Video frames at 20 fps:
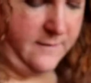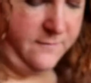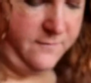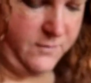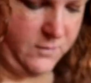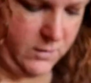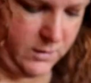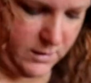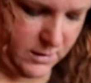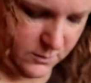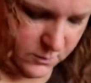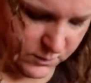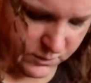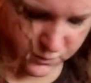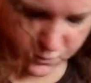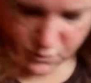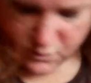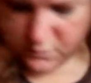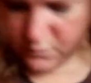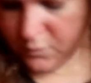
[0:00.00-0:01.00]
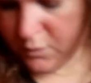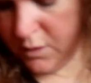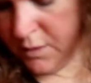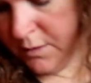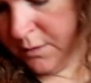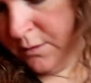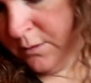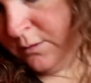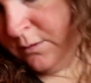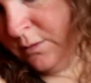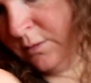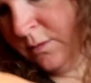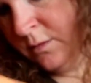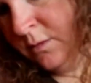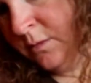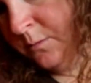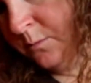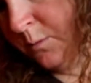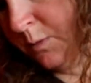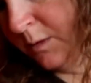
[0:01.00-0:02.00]
fill it up with warm water,
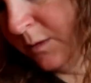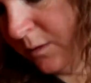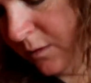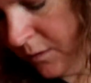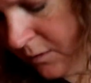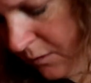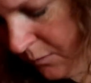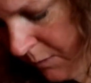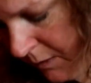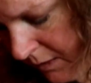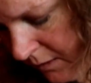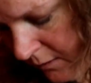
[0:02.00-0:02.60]
put a little bit